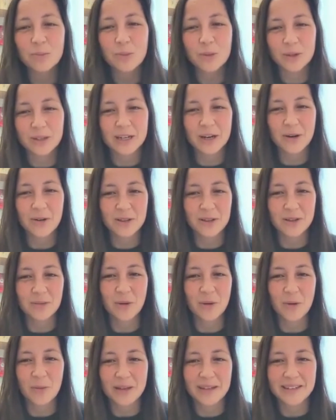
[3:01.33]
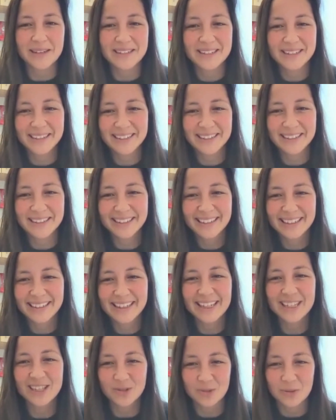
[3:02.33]
pull it out in the moment?
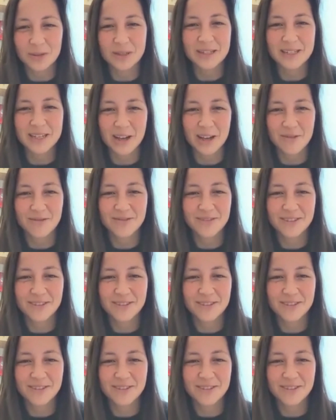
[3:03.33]
It's really tough.